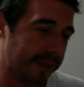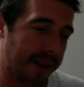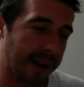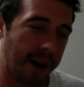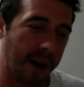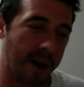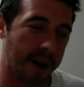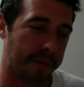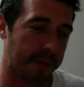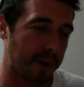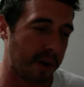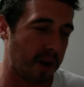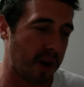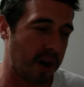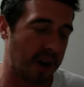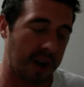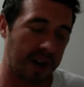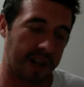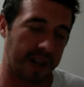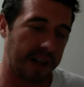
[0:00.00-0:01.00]

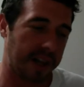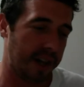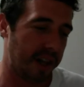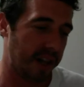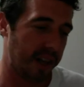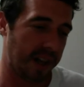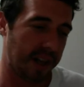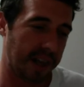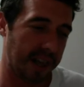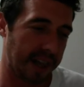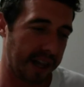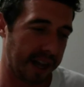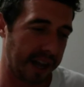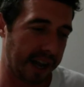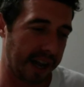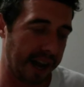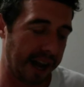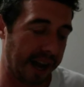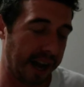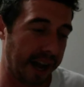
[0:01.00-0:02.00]
overall,
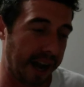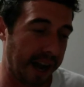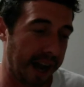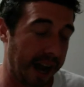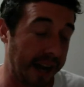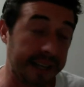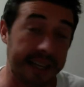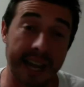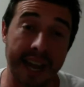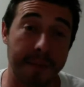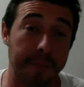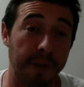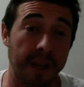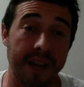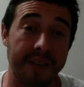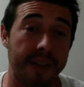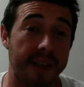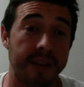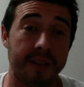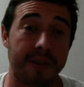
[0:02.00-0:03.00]
I can't
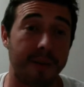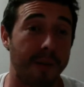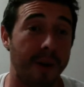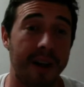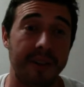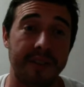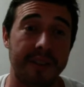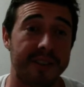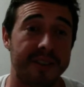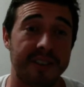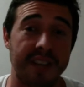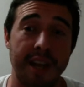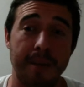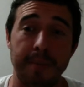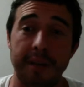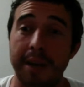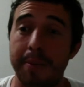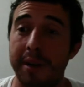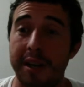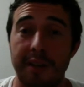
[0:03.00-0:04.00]
believe they threw out the same
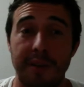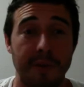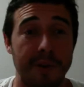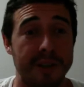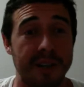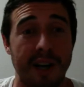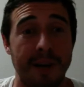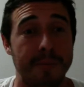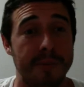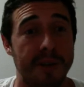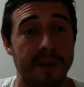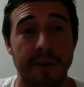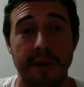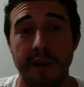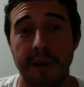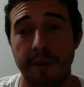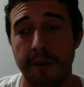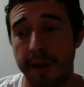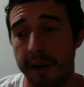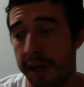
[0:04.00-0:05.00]
gimmick 3 times in a
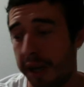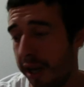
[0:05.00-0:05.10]
row.